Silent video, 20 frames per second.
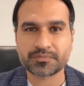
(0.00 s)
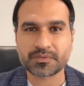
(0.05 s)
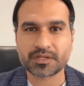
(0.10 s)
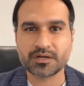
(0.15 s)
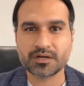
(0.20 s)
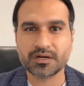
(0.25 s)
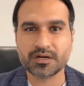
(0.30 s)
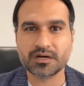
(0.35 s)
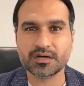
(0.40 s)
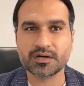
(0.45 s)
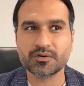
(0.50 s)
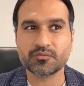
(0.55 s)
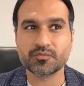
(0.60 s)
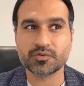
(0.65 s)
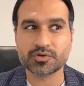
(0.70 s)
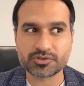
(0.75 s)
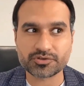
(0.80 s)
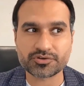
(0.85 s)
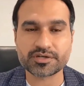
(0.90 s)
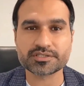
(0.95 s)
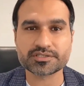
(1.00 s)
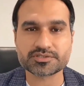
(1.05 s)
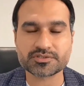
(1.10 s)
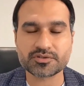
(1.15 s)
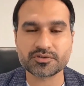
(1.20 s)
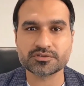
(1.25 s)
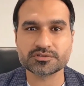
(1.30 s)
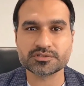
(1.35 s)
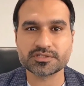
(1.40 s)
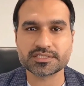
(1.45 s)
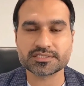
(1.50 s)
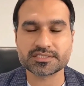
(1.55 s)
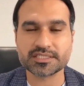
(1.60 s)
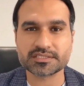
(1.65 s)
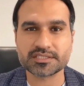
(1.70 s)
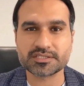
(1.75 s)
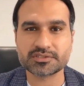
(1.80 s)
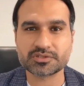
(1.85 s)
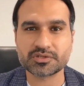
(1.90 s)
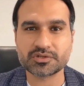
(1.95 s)
would trust on the
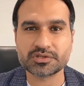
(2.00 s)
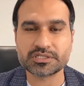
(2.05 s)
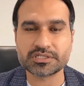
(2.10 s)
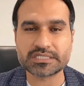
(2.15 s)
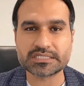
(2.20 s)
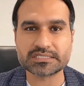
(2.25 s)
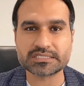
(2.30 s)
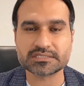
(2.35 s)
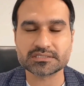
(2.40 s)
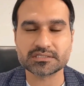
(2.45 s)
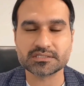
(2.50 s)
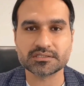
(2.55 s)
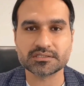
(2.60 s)
assessing authorities